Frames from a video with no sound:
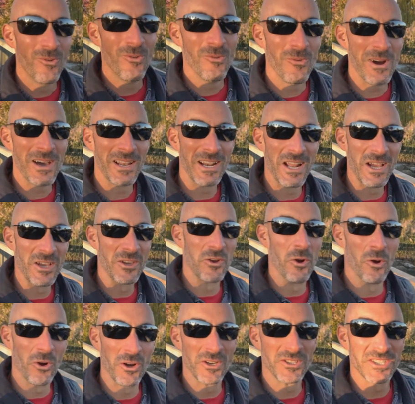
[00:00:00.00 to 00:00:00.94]
What a
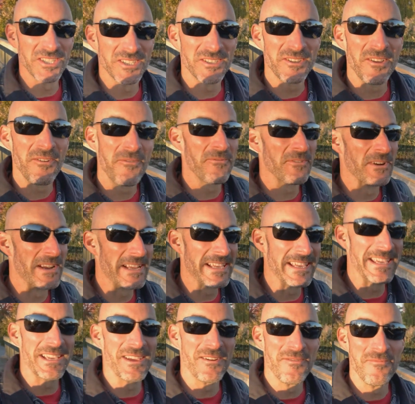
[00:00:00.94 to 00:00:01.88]
gorgeous
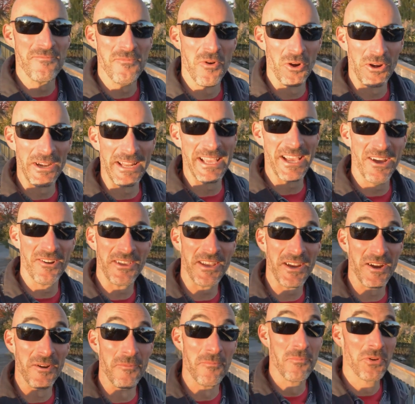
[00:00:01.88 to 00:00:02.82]
freaking morning out
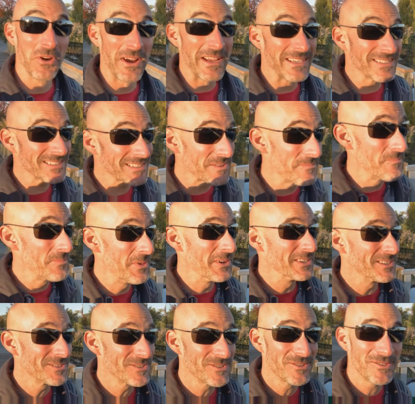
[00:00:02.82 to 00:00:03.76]
here. Brisk, but
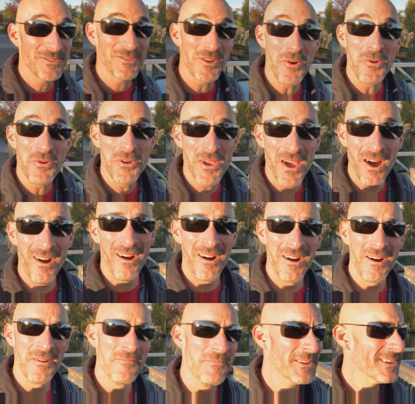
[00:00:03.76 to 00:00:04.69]
so
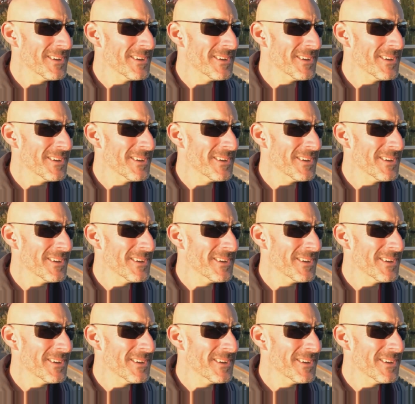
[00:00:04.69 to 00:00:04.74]
calm,